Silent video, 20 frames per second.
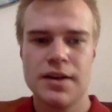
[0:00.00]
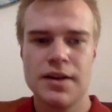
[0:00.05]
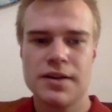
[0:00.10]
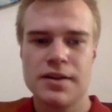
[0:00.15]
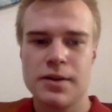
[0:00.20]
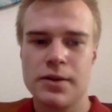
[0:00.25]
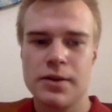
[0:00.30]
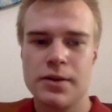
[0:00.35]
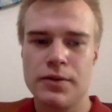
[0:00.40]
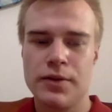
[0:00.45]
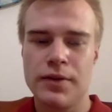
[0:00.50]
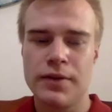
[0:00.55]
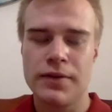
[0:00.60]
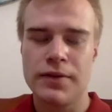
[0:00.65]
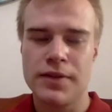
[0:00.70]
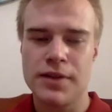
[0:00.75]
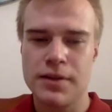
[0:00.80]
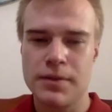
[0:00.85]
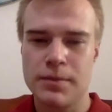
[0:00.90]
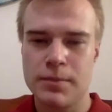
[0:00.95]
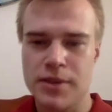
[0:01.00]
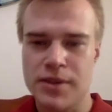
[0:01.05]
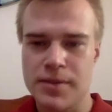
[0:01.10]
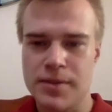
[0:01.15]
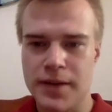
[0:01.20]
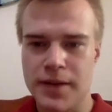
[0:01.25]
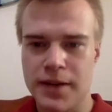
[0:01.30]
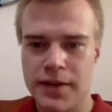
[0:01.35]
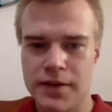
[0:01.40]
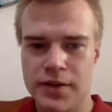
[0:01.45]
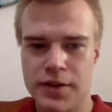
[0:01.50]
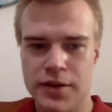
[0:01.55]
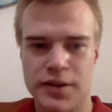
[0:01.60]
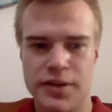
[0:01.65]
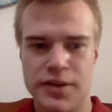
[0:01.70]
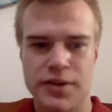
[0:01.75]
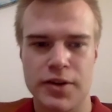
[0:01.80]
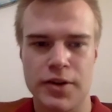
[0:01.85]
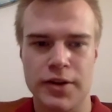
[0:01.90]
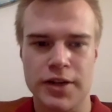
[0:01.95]
So if prospective
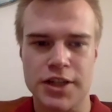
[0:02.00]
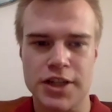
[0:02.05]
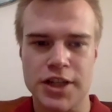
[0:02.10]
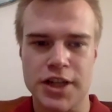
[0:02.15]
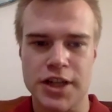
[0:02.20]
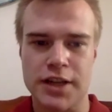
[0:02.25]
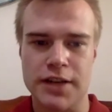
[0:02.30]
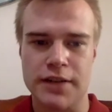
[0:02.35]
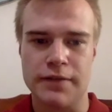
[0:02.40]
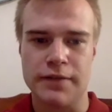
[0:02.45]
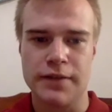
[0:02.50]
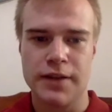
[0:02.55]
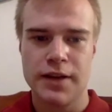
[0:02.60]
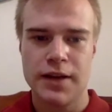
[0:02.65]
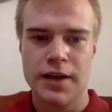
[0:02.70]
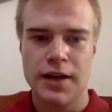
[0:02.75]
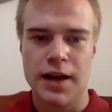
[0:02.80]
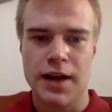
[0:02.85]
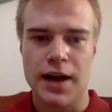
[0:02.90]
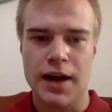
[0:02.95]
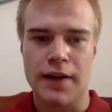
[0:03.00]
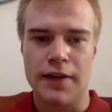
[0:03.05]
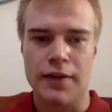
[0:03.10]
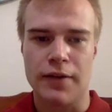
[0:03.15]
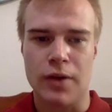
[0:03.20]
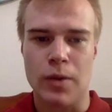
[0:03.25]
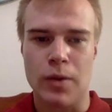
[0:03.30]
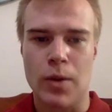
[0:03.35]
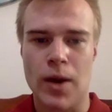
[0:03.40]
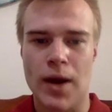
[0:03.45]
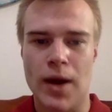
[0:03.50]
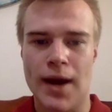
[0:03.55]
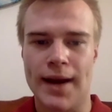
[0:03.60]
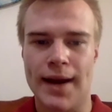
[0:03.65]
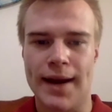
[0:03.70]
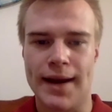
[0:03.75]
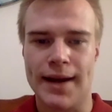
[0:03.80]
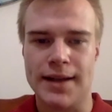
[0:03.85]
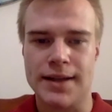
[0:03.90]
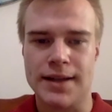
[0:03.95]
students don't achieve the required
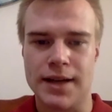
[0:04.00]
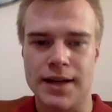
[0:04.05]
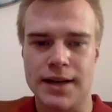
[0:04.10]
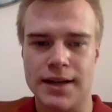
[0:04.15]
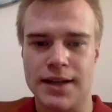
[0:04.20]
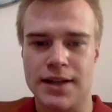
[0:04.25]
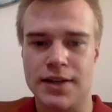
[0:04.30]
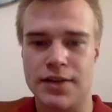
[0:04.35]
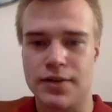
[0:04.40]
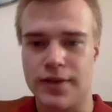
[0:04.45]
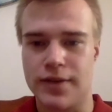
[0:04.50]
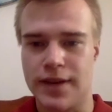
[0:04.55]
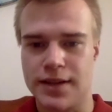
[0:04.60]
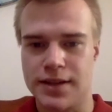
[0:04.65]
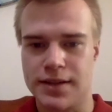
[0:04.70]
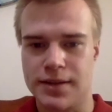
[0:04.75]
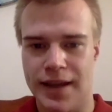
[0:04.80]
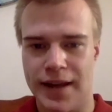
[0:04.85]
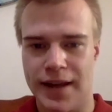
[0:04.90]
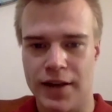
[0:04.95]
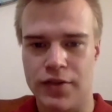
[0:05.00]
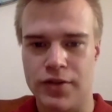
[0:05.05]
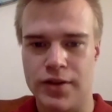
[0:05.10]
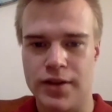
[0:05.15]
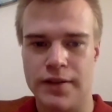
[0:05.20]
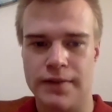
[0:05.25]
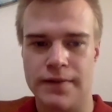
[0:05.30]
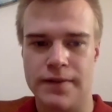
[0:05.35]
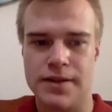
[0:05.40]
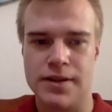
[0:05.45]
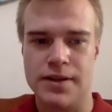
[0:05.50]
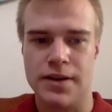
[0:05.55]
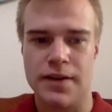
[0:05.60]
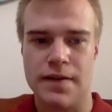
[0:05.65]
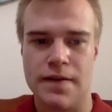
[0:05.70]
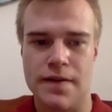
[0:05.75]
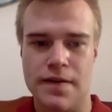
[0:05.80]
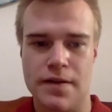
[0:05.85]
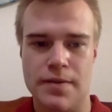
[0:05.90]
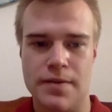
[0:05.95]
ATAR to get direct entry into
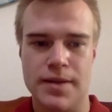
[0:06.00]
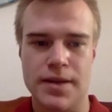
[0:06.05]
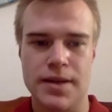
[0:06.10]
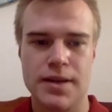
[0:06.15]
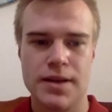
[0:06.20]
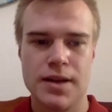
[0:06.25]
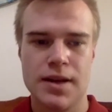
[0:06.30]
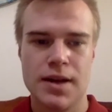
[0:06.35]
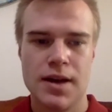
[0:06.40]
physiotherapy,